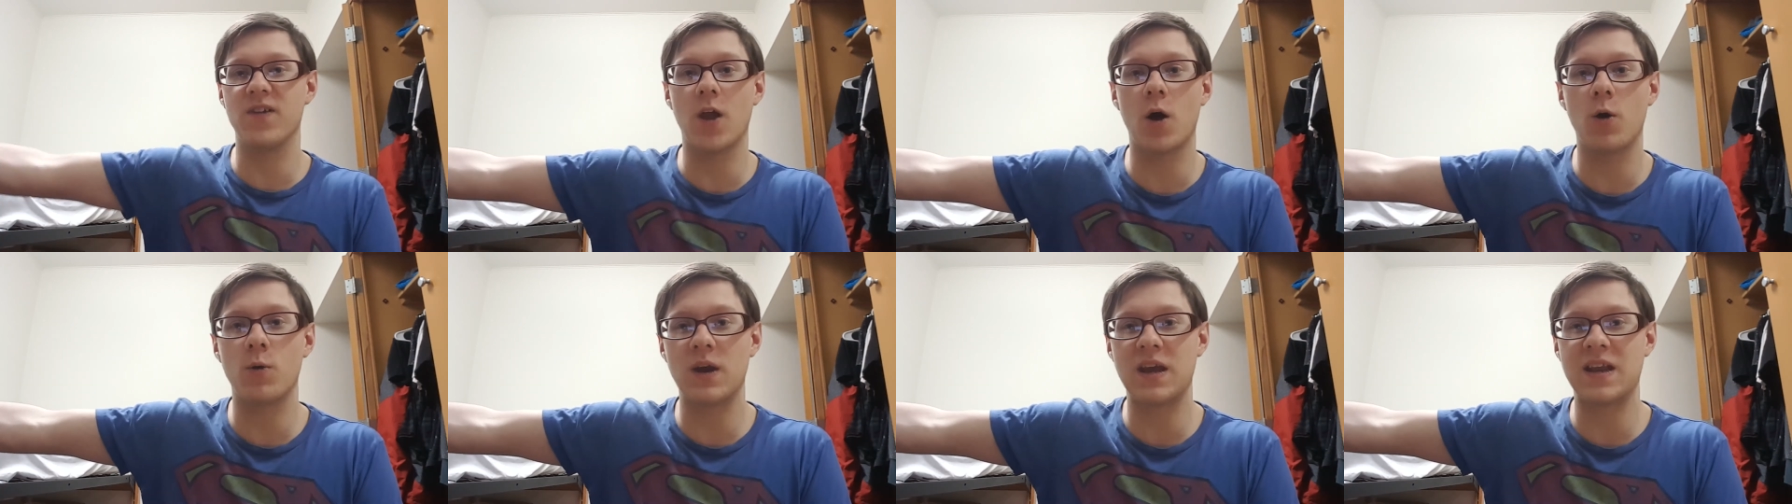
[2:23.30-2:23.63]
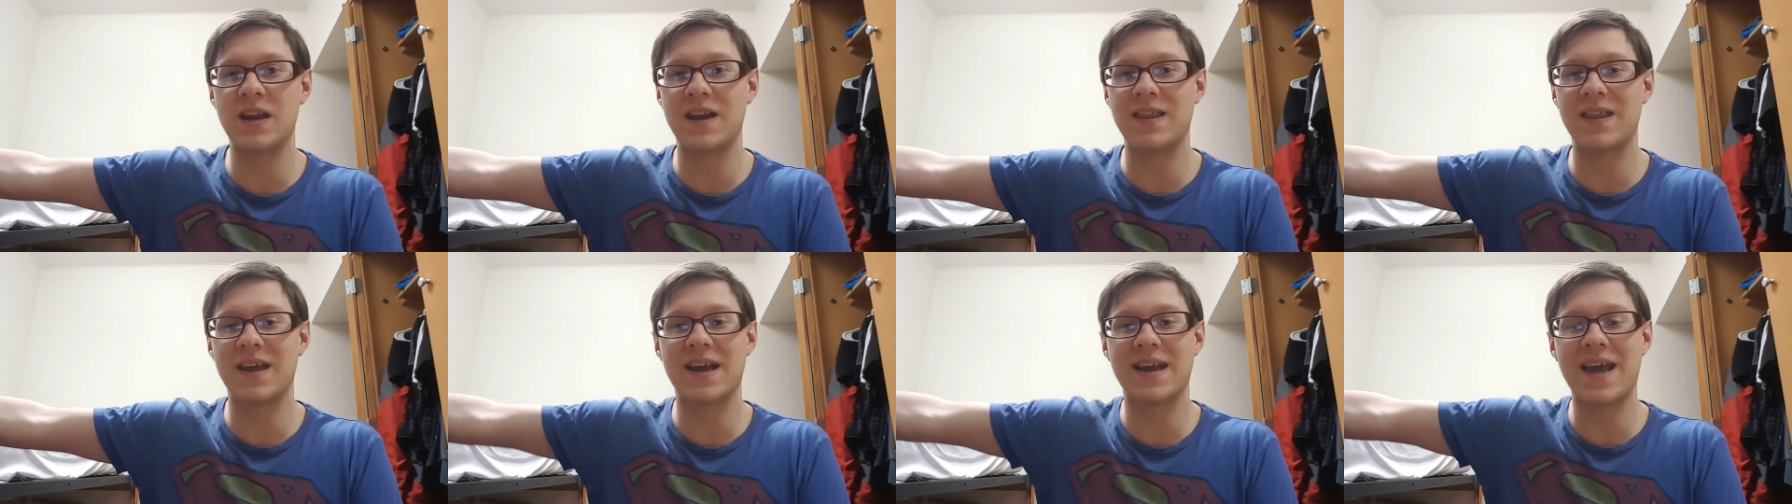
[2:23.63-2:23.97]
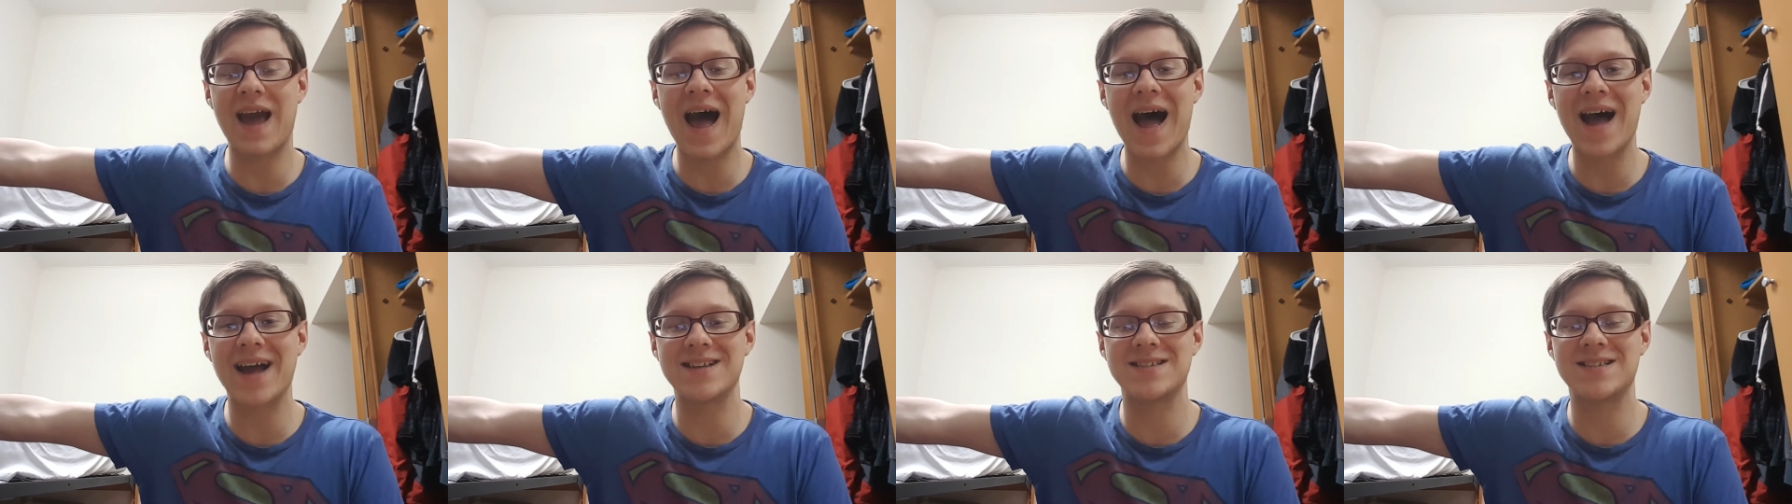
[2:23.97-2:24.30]
floating in the
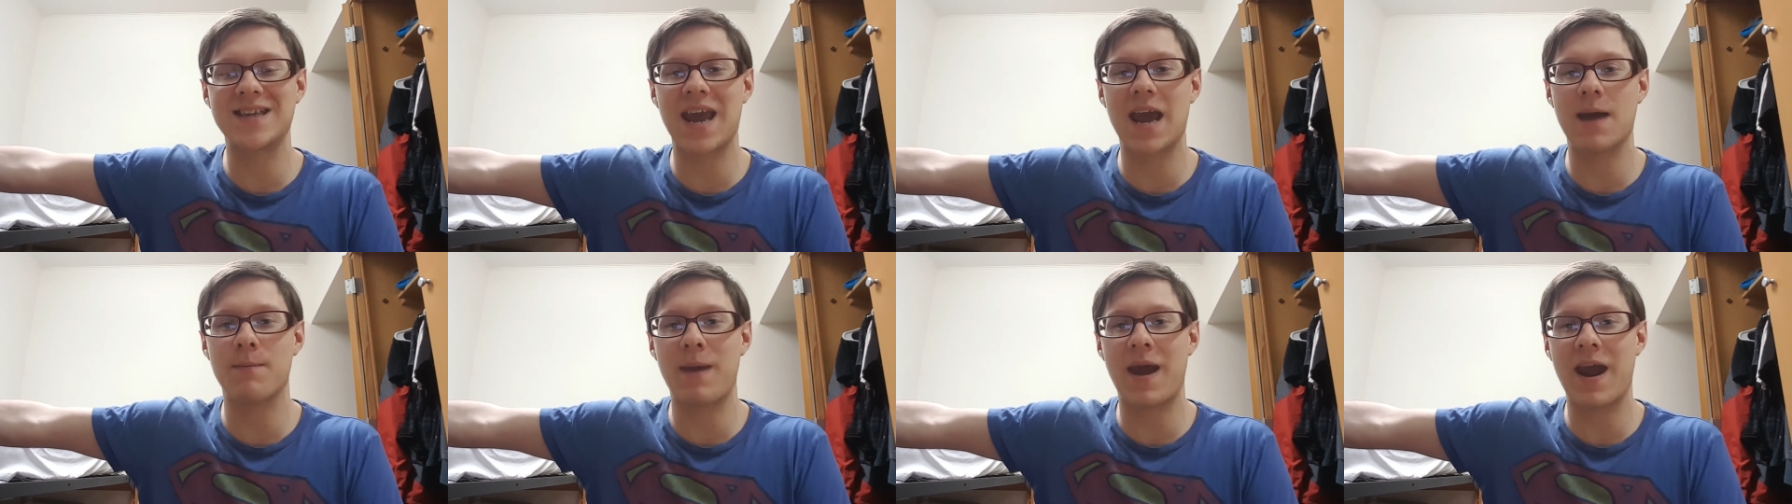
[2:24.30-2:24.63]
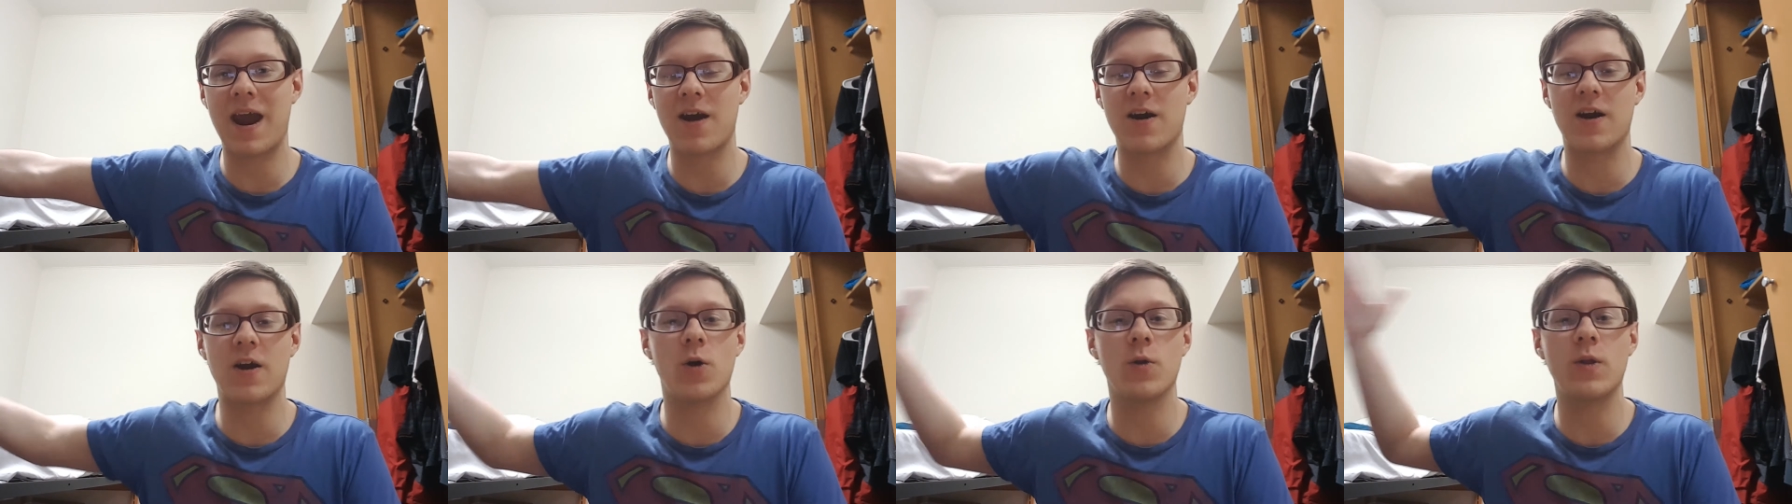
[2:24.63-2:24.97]
goddamn air.